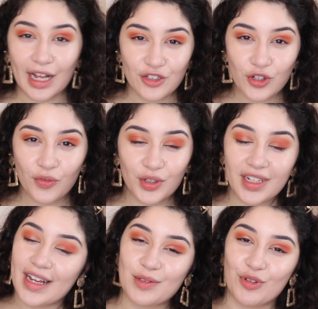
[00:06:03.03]
And so for the
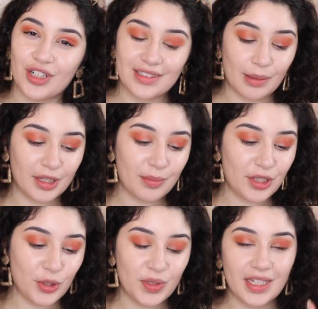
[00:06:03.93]
next product, I'm going to be
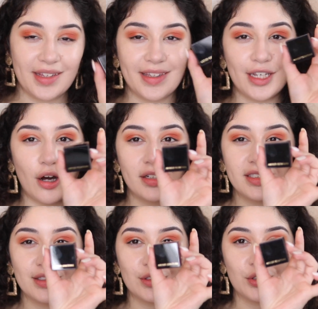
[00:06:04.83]
using the
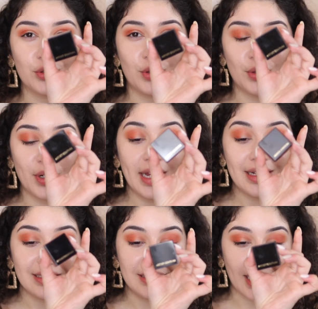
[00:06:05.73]
Artist Couture
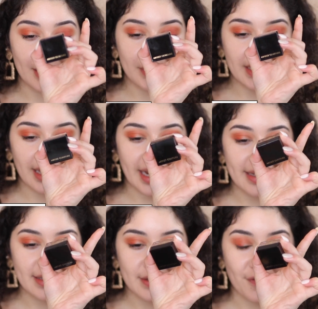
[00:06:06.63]
Diamond
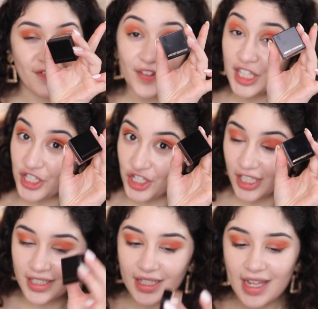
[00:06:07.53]
Lights
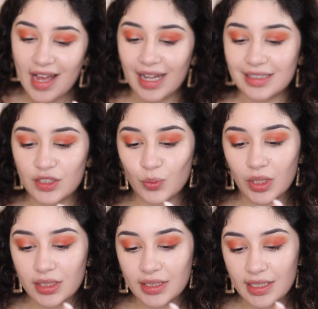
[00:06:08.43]
Finisher. And this
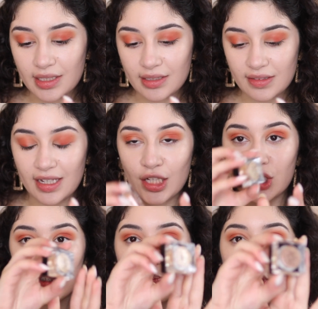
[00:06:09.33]
one is in
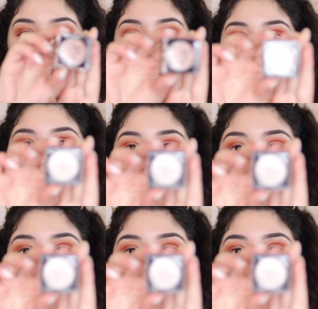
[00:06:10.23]
Spotlight